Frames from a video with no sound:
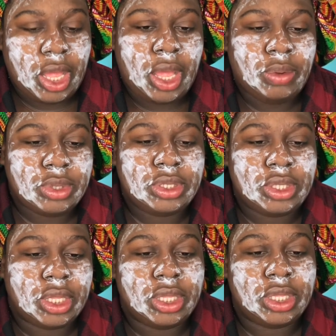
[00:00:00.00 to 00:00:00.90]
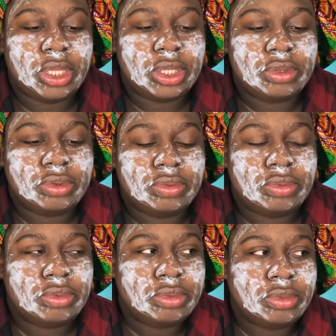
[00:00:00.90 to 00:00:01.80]
I was thinking,
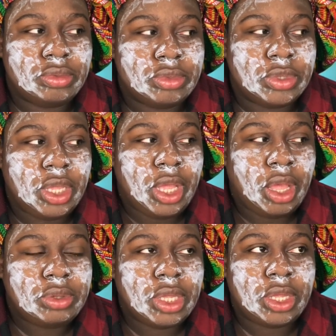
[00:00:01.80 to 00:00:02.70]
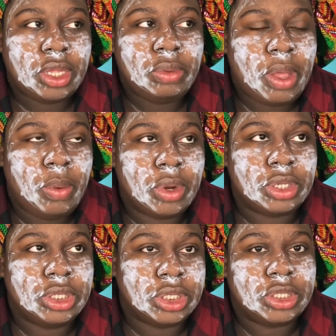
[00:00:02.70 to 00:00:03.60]
I was like, Colourpop
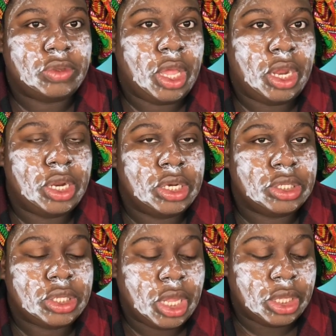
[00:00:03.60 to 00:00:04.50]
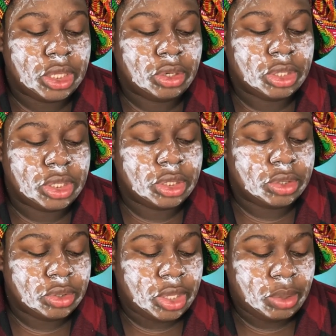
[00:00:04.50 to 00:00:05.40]
works just fine. And it's like
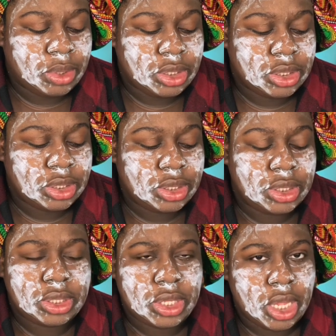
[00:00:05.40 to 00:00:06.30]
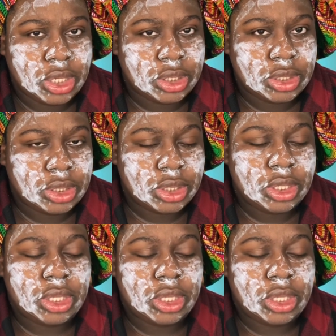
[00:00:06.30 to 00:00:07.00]
literally, how much is this? six dollars.